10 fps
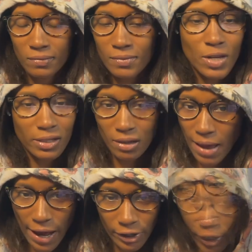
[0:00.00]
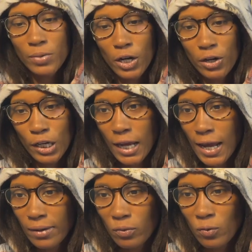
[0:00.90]
doesn't matter, you know, you
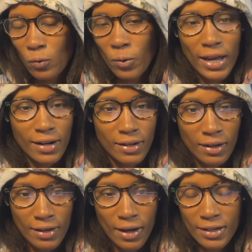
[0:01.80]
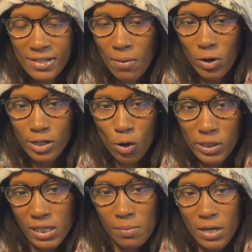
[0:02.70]
can't when someone is
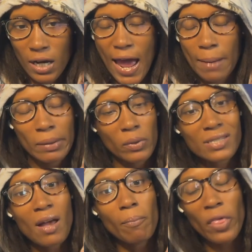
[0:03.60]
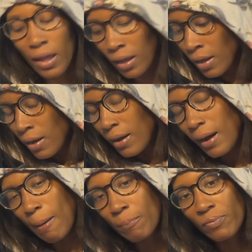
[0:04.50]
always going to be unhappy with something.
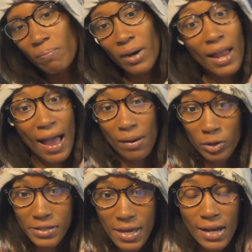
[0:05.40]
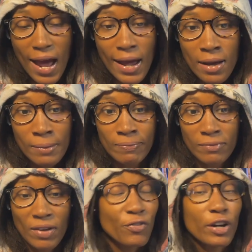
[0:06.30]
But I will say that I
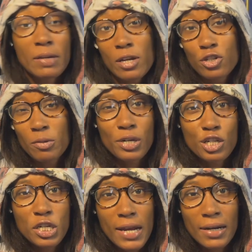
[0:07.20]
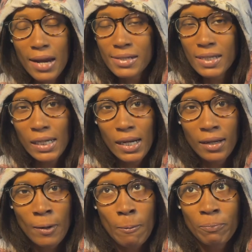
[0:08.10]
very much appreciated kind of
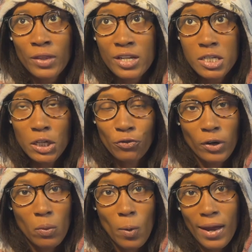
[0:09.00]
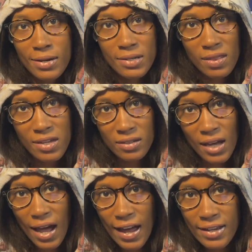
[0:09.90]
seeing the different ways that these
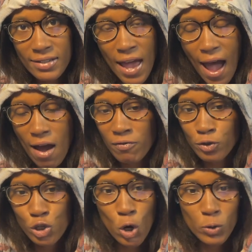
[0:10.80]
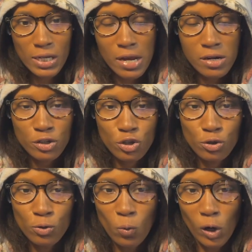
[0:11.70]
guys have chosen
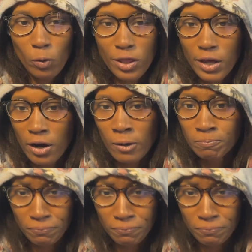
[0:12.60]
to work with their